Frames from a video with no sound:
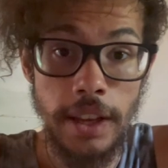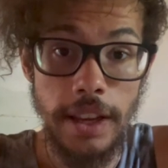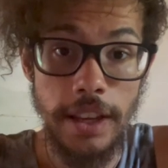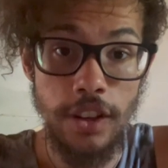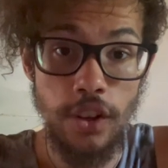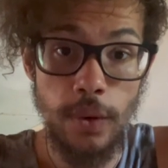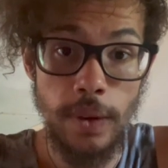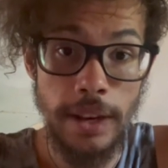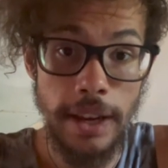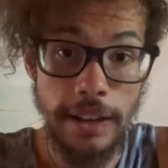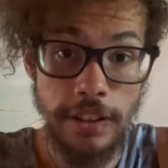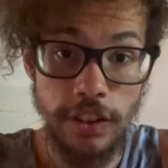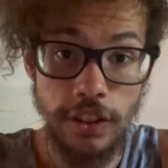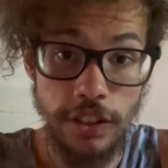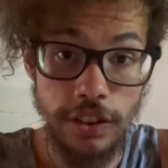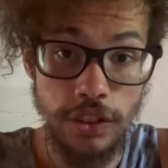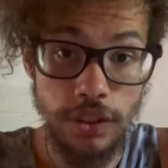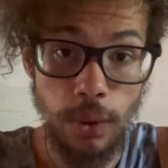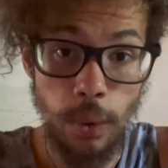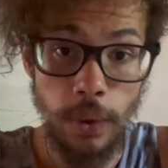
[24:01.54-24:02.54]
And you connect to your
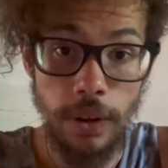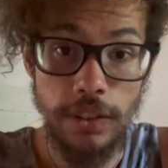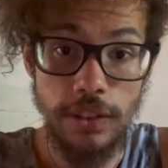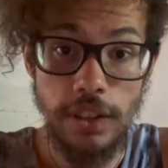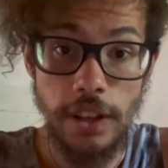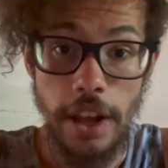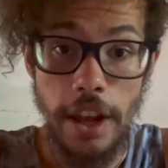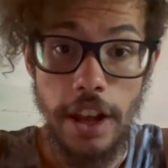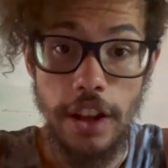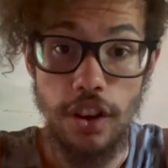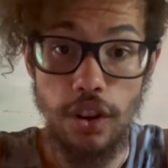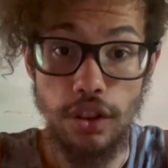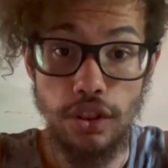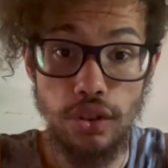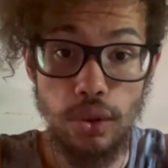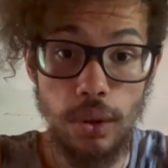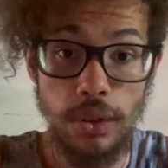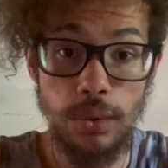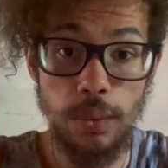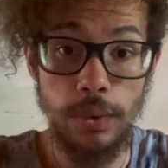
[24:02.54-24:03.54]
source, your
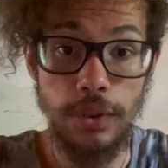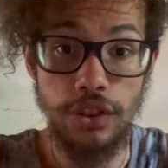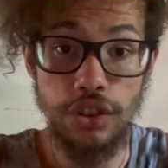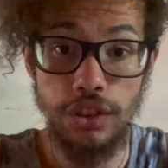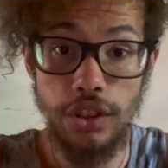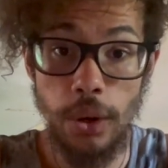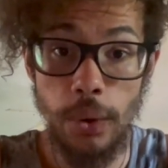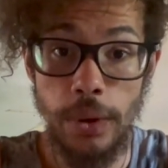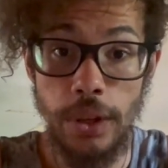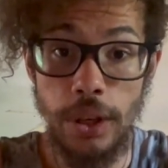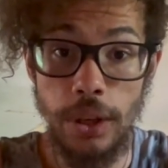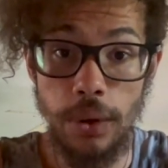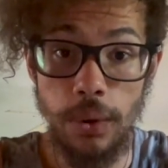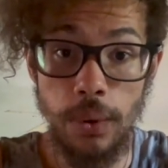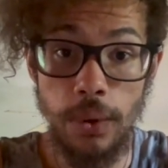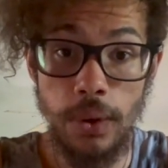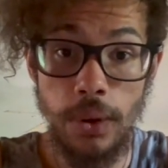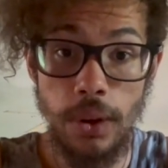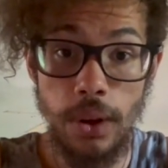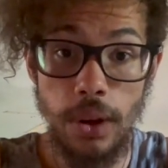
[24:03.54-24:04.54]
source will show
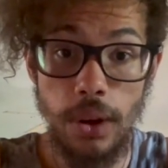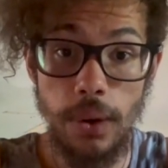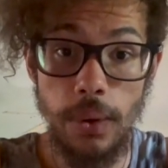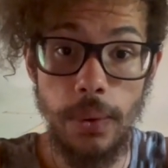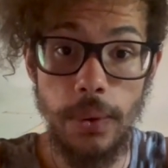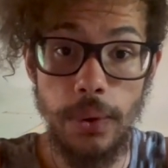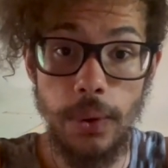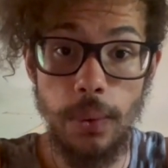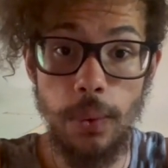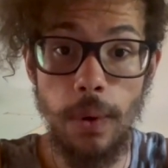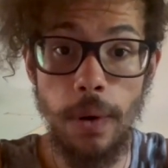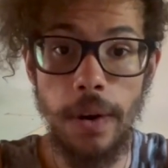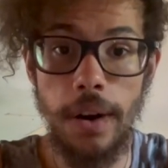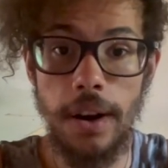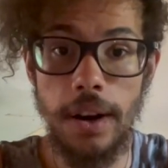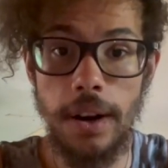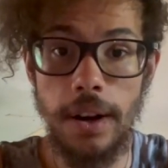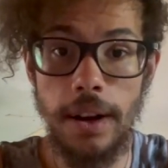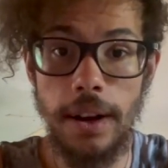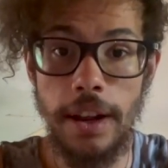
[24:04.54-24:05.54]
you who you
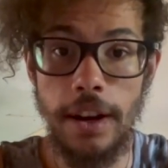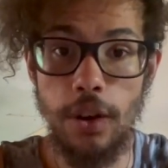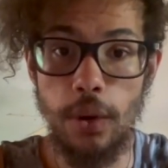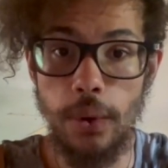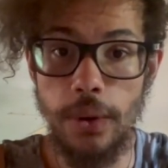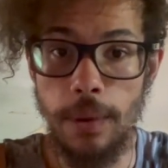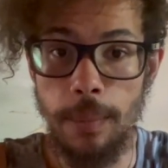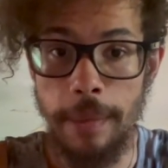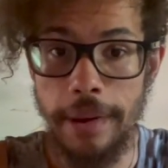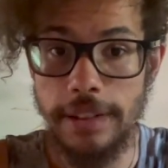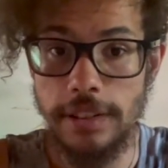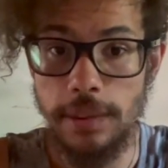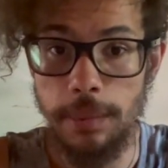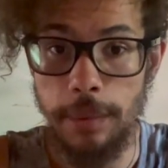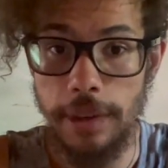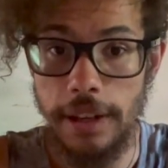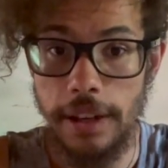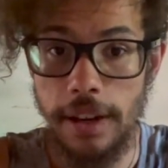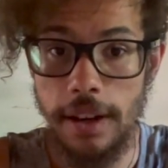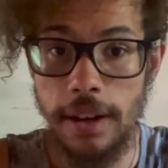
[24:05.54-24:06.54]
are and who you're meant to
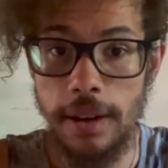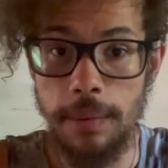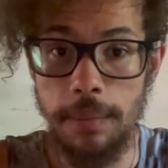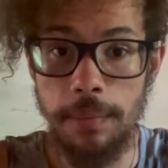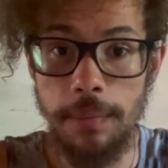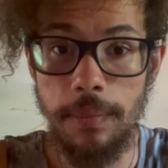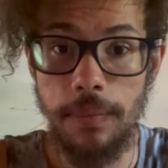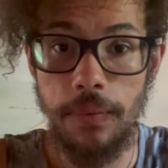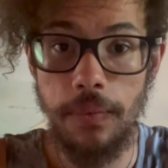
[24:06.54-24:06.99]
become.